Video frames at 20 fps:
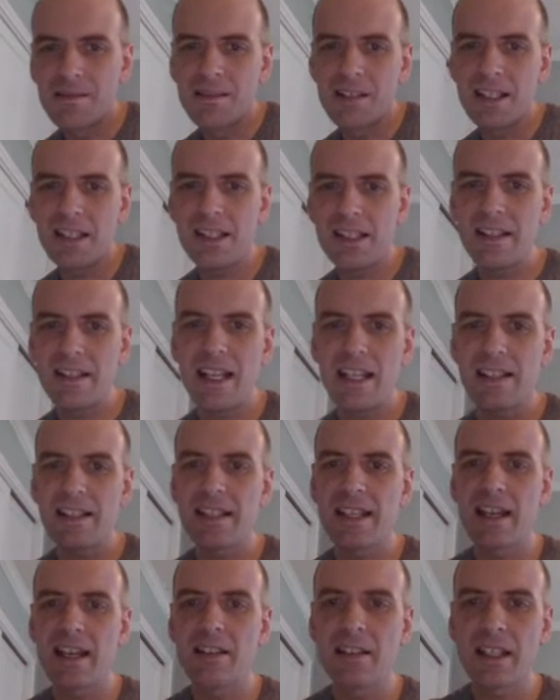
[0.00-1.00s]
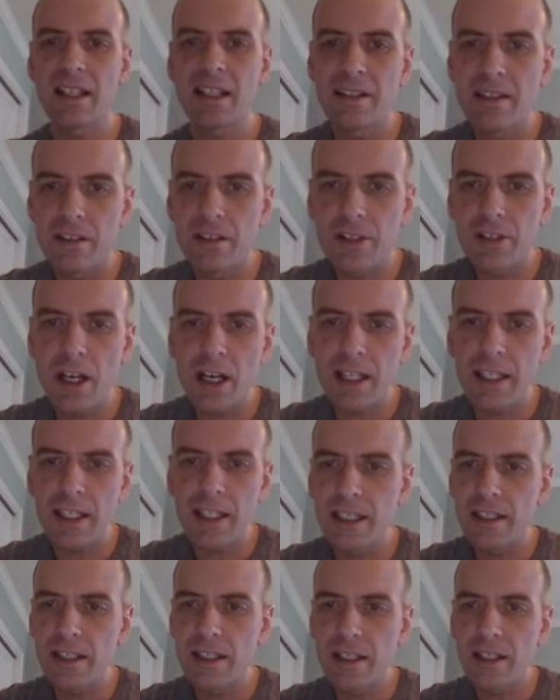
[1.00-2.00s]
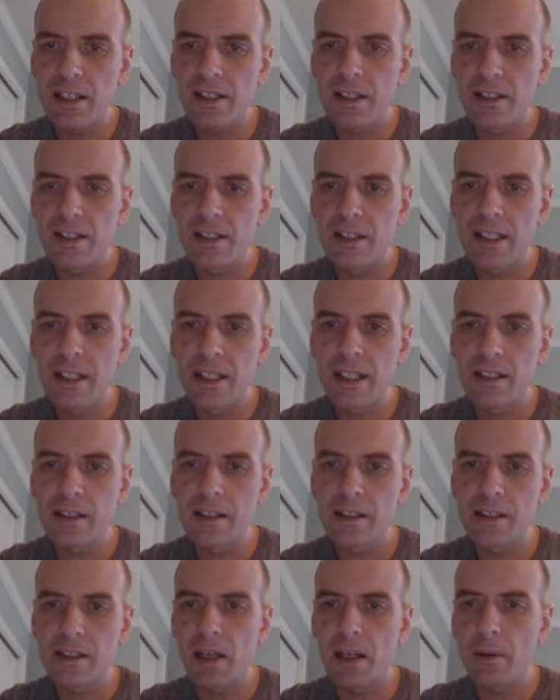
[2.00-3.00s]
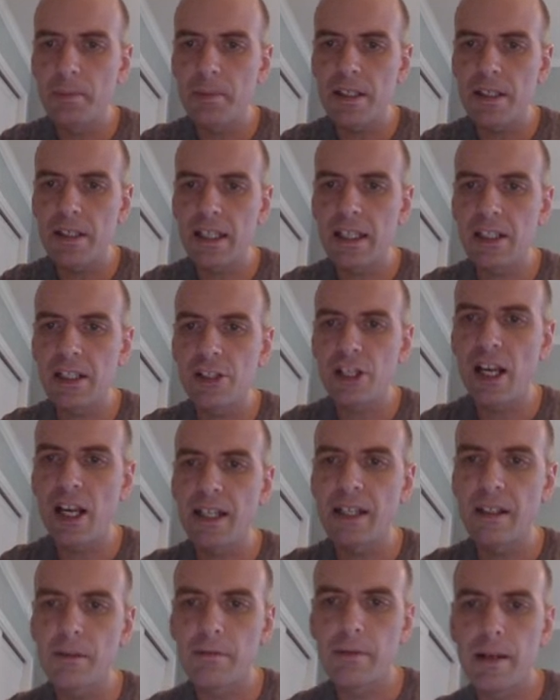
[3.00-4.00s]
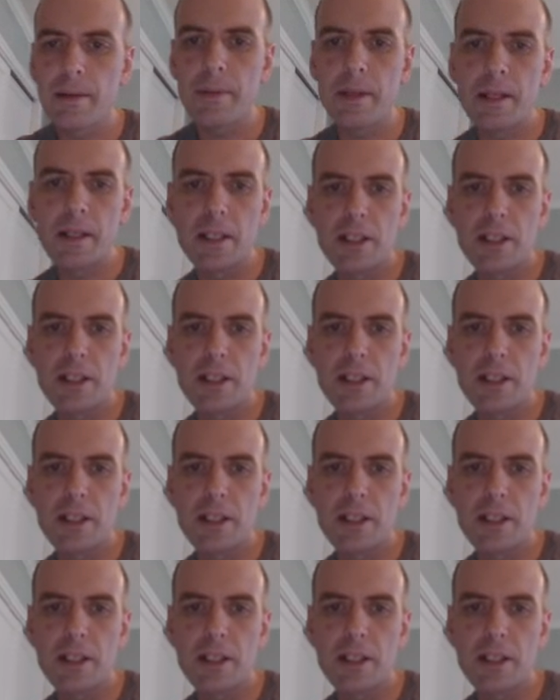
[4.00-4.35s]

Doesn't that sound like they're talking to us here? Kelp is like a giant ribbon.